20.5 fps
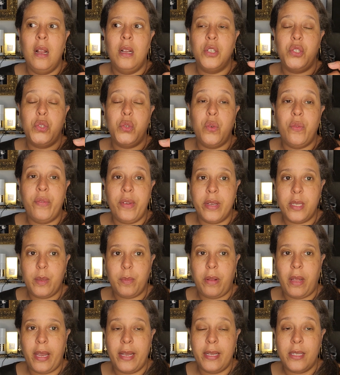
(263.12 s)
Juvia's
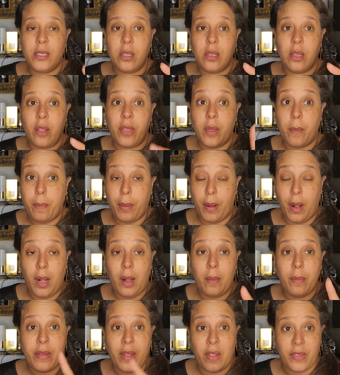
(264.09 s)
Place, the
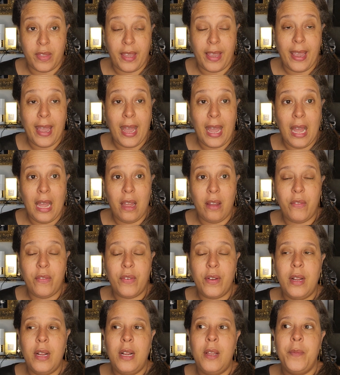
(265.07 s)
balm that they have.
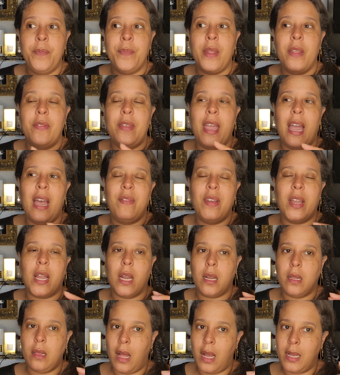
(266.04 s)
They have like
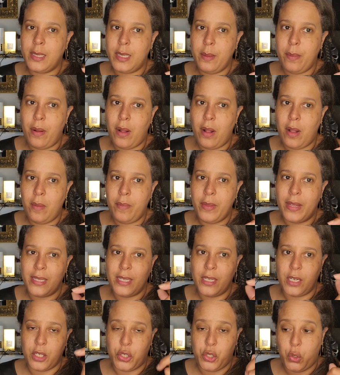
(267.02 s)
a glossy balm
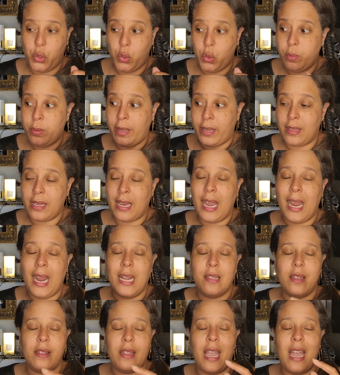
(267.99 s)
that's in a tube like that,
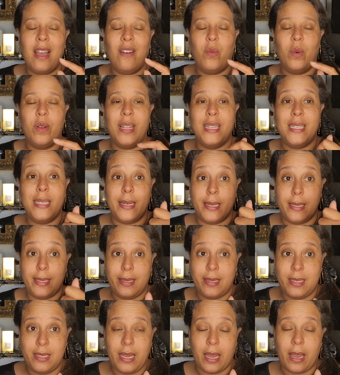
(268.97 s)
and then they have one that's in a
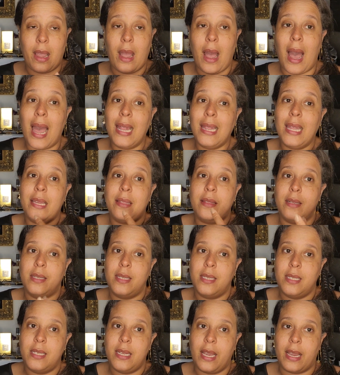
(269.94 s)
stick. I like the
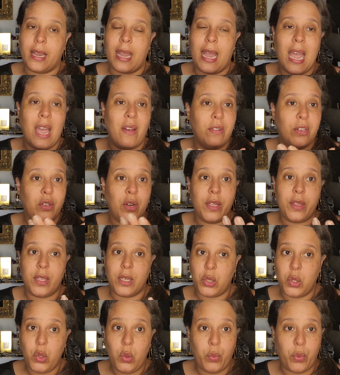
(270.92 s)
stick. I haven't tried the
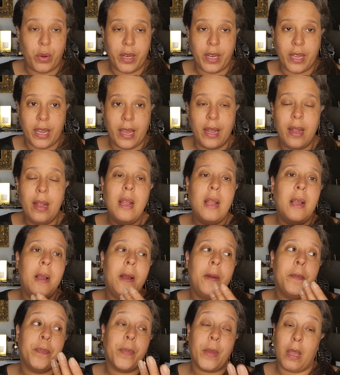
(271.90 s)
tube one yet,
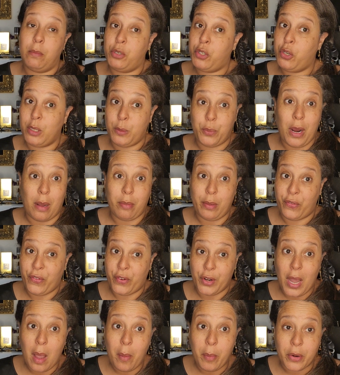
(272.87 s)
I'm sure it's probably
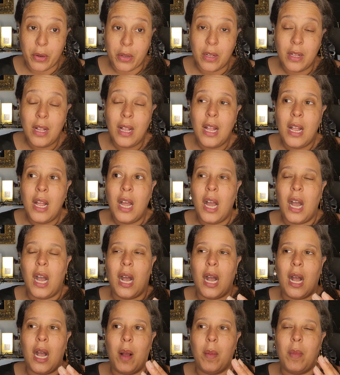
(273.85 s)
phenomenal.
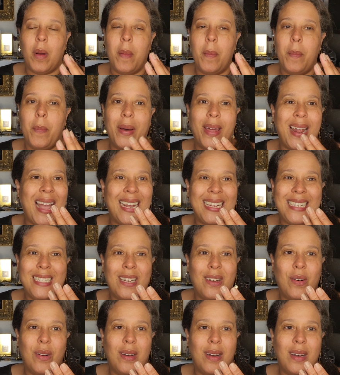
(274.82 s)
Um, but I
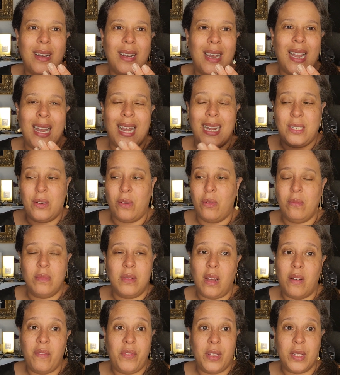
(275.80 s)
don't I don't
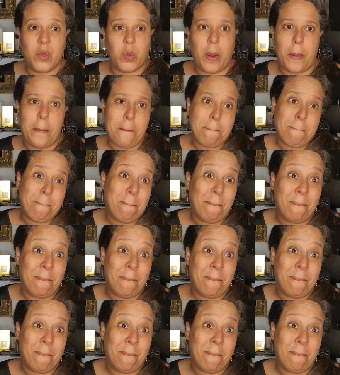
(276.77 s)
love this one.